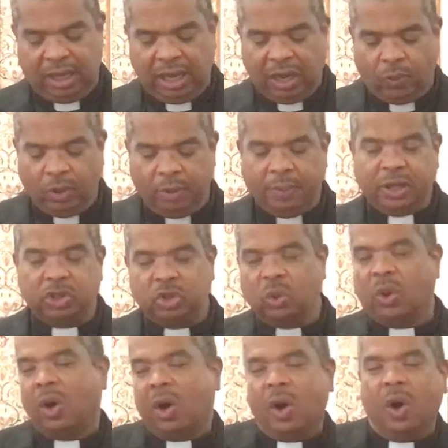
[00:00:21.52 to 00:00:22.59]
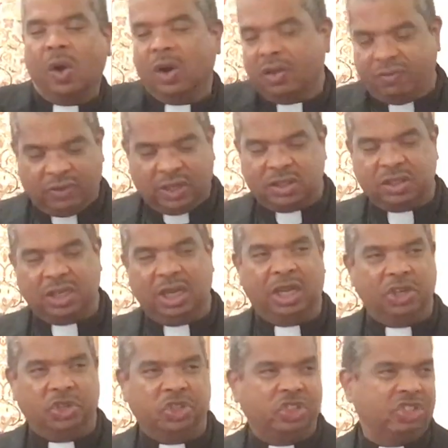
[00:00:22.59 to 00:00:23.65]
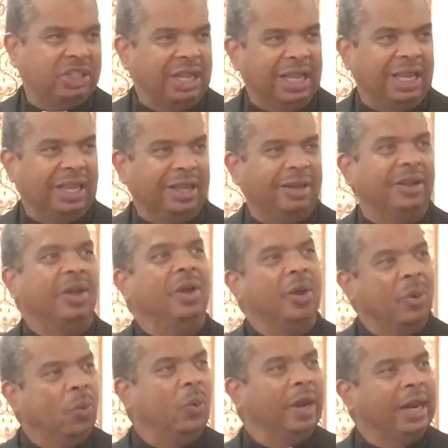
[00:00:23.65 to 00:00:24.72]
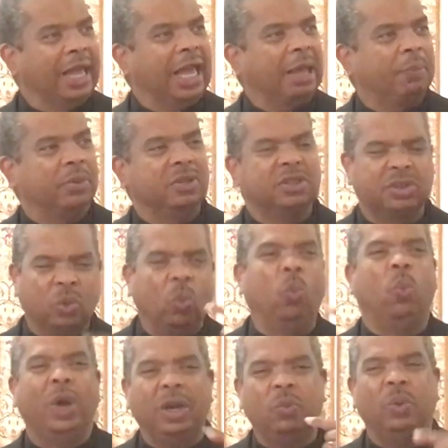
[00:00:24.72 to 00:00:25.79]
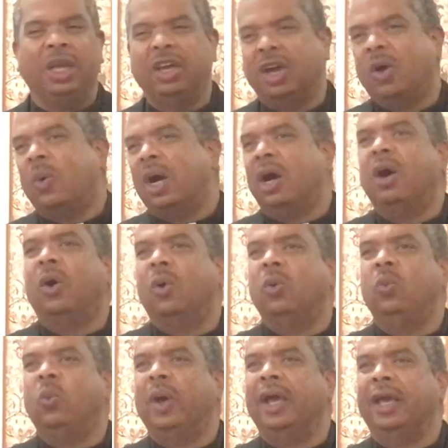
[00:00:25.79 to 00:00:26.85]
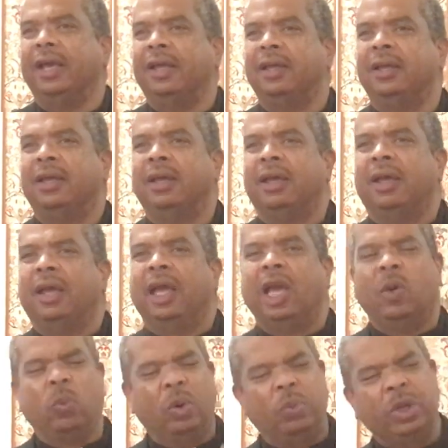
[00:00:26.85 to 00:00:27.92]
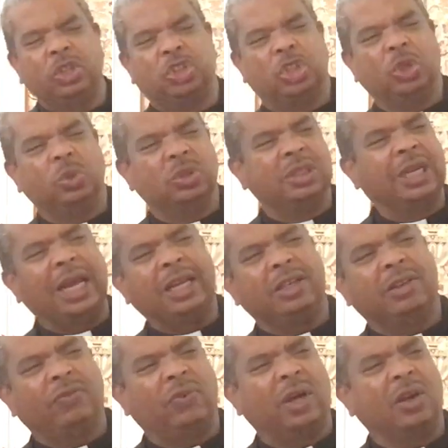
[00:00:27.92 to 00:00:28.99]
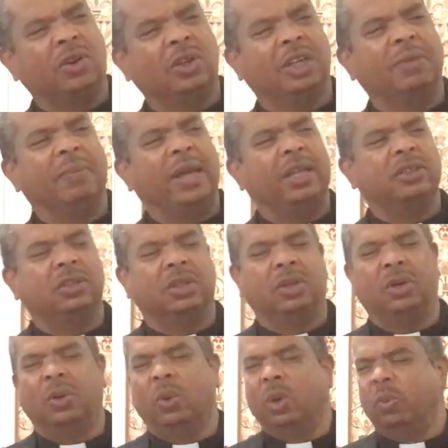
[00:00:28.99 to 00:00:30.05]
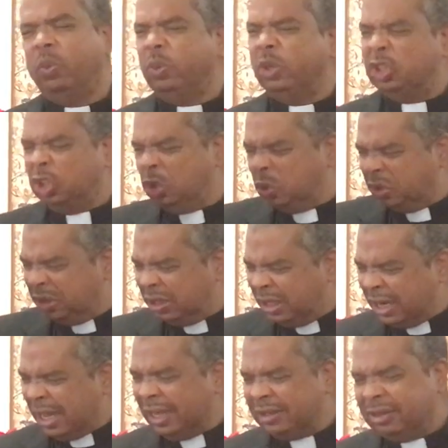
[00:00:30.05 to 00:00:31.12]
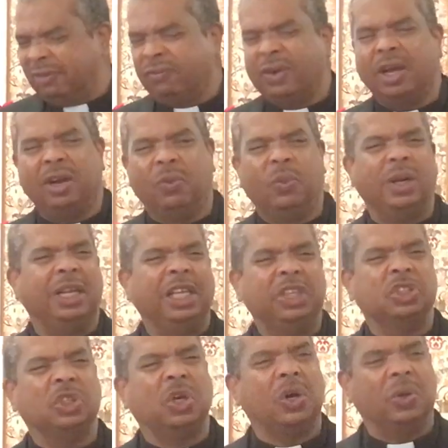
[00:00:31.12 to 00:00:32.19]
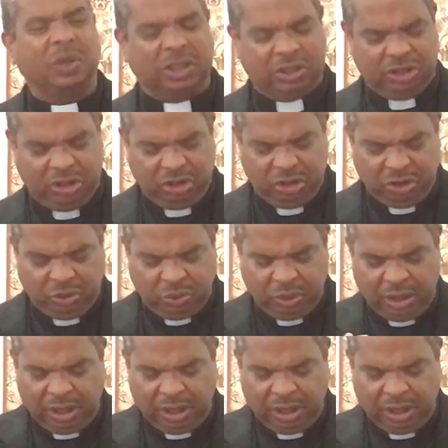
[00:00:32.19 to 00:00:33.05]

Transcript: I want to make sure all of us understand what happens when we go our own way. And when we choose not to follow the commands of the Lord, we choose not to follow what he's called us to do.